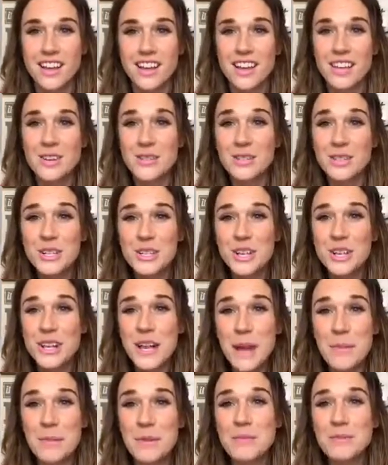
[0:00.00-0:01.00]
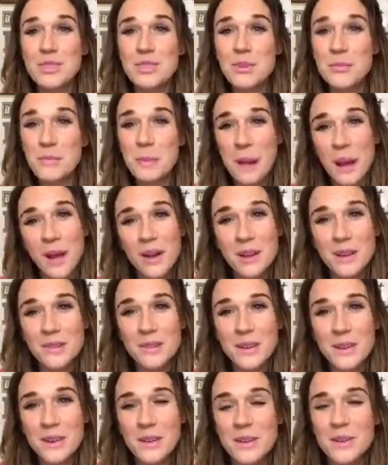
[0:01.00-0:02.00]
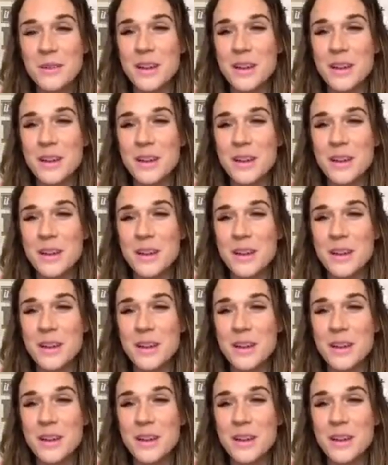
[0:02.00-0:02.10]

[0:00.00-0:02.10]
You took a nap, I'm so proud of you.